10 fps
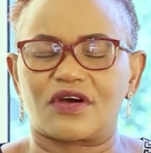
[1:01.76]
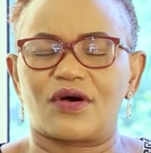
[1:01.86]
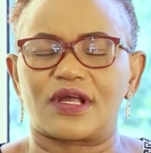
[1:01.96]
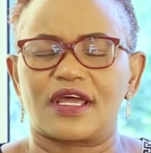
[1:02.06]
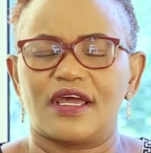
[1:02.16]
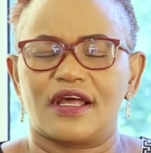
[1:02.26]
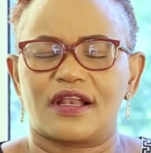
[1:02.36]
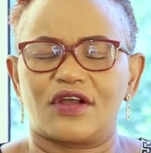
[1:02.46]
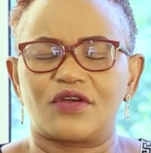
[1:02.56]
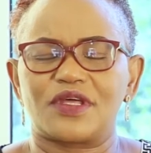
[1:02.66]
God.
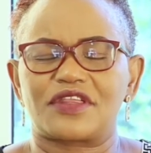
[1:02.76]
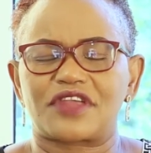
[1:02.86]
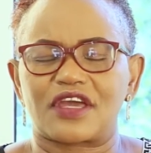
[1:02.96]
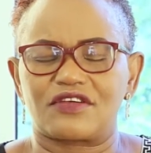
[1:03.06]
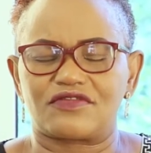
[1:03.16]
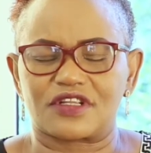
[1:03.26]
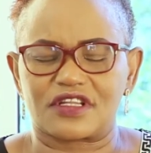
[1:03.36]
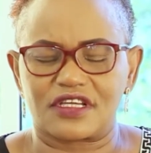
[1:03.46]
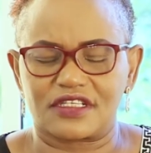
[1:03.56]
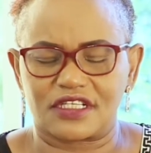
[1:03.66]
Lord, we thank you for the
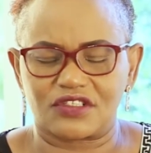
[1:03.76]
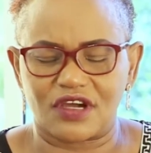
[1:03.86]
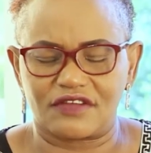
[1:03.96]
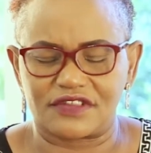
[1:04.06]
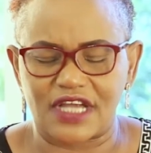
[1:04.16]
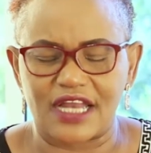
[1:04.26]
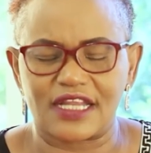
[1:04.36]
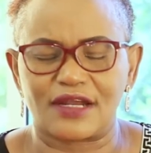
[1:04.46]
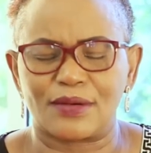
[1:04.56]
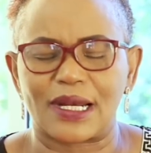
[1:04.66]
things that you have done
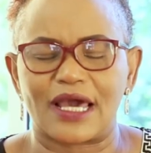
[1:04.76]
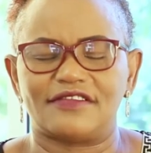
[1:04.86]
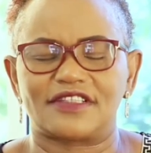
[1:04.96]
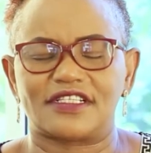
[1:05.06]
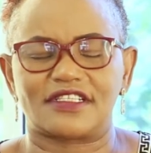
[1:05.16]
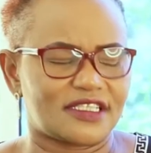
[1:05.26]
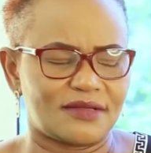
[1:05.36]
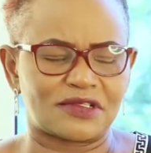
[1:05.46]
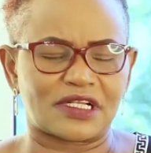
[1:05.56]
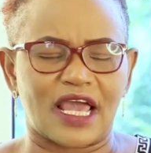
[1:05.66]
in our lives and
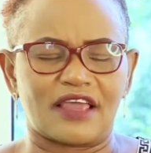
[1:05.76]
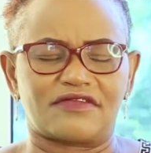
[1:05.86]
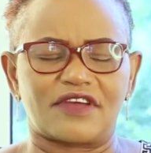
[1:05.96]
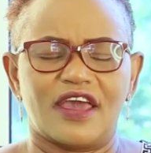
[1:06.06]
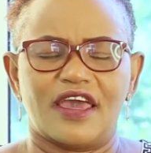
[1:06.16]
Tim's life.